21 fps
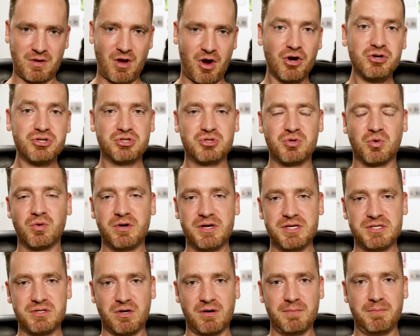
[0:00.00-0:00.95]
our
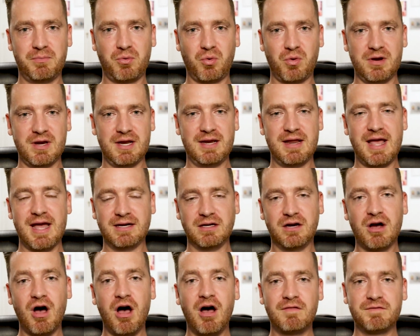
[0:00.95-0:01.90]
stories are important, and,
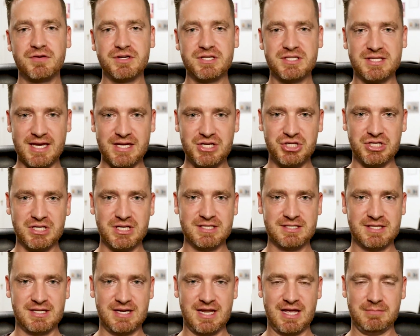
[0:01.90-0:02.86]
and conversation
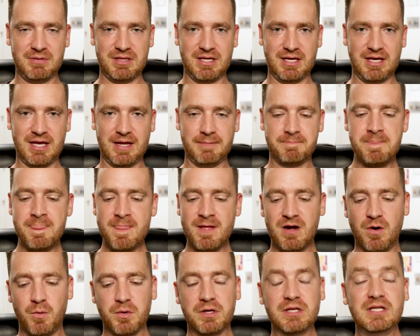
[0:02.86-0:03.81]
is the name of the game.
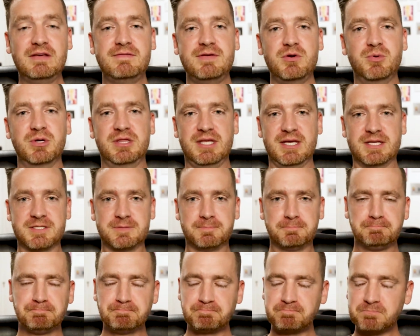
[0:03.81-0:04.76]
I want to leave you with this,
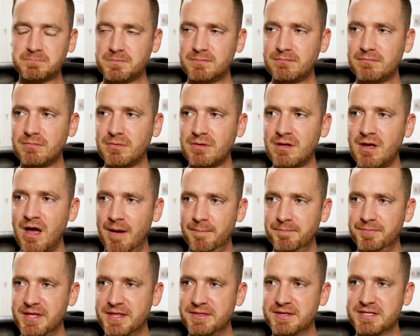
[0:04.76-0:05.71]

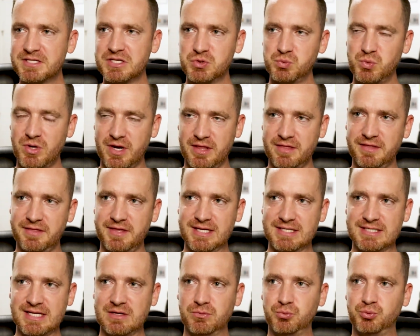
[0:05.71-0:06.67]
um, and this is one of the
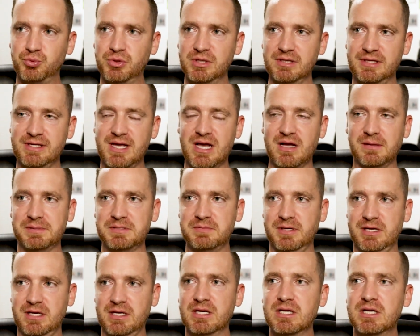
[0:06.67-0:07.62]
things that really helped
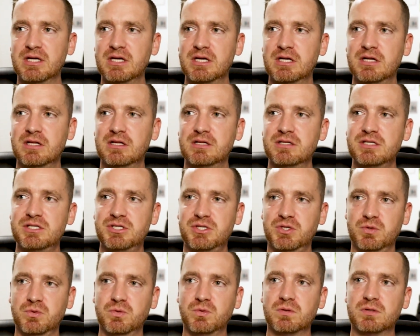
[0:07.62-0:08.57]
me
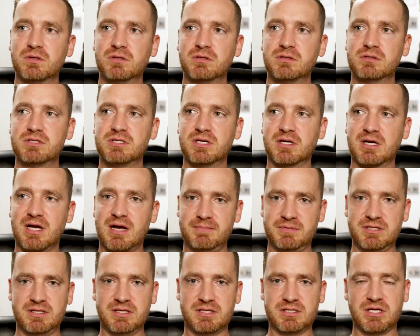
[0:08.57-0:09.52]
to to
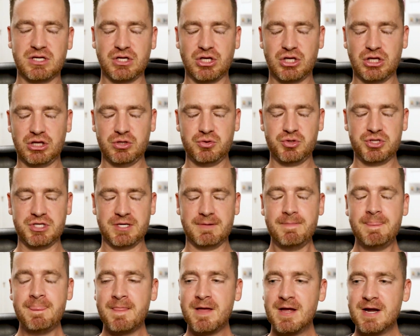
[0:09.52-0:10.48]
come to this conclusion.